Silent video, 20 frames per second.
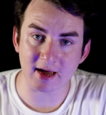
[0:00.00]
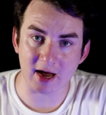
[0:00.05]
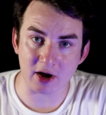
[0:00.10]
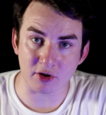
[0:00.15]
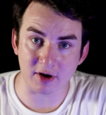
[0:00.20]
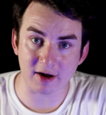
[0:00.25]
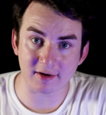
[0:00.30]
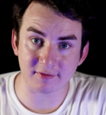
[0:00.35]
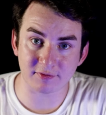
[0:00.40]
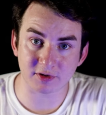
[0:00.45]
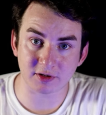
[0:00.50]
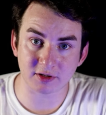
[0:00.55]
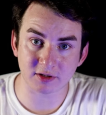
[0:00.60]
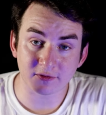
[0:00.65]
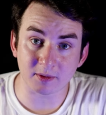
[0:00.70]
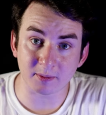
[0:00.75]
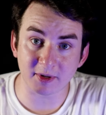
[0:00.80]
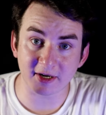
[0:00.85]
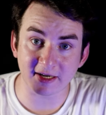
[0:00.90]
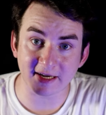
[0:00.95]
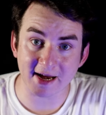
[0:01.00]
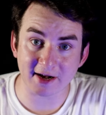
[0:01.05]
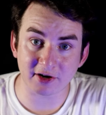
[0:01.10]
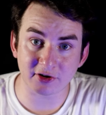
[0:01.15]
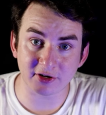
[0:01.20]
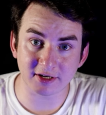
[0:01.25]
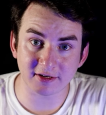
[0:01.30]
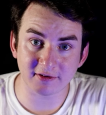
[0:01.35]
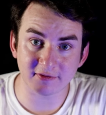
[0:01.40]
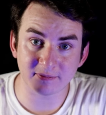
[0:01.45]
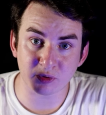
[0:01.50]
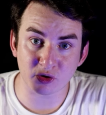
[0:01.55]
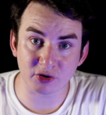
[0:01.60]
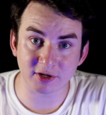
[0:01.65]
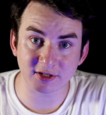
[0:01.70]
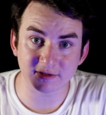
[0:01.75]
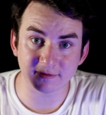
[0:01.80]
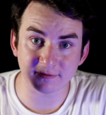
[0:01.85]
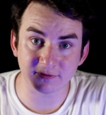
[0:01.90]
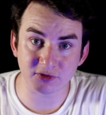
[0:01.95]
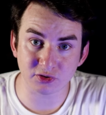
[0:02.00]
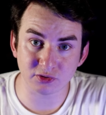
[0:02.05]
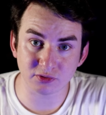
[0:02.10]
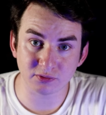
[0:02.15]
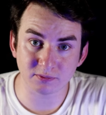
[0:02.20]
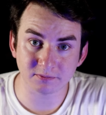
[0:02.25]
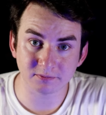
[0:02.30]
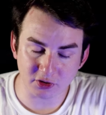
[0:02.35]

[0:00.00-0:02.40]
However, from a narrative point of view,